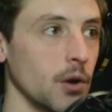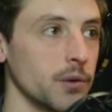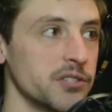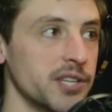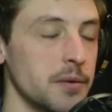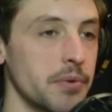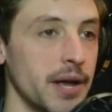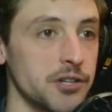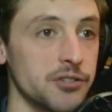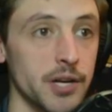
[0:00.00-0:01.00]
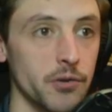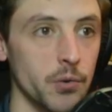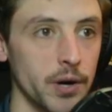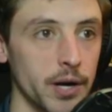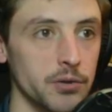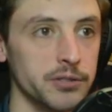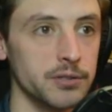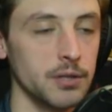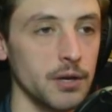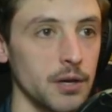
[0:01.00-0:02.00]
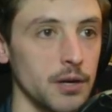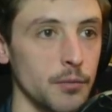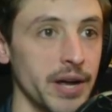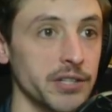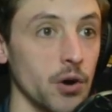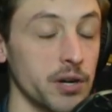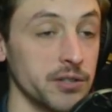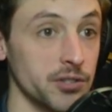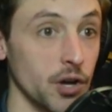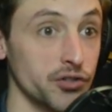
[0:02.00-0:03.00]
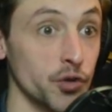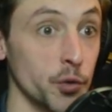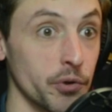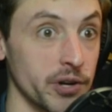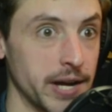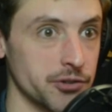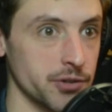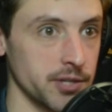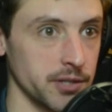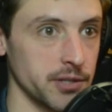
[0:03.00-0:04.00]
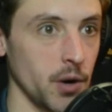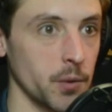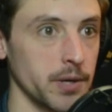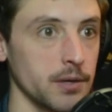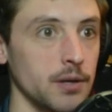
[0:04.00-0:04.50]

on the same page as everyone else makes Arkansas super dangerous in the tournament.